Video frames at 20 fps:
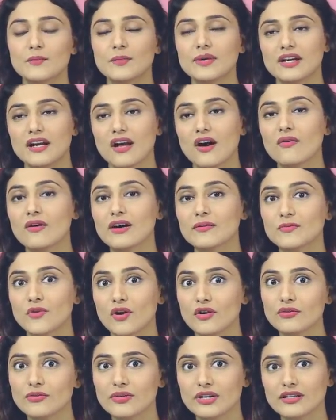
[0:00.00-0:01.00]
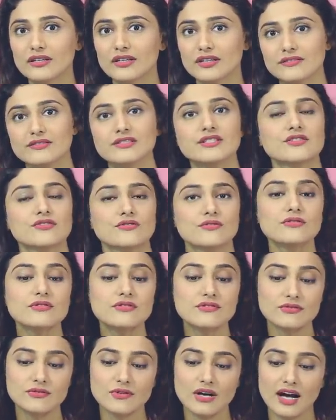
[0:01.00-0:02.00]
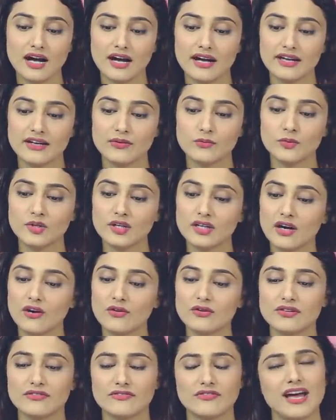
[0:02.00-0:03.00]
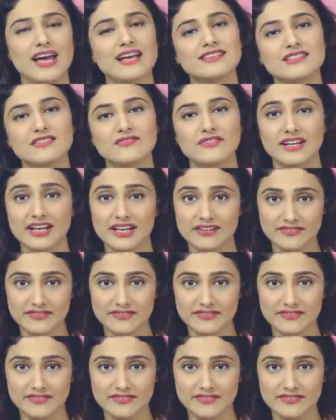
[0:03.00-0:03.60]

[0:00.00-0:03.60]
But now I'm not doing a TV show. So I work out as in when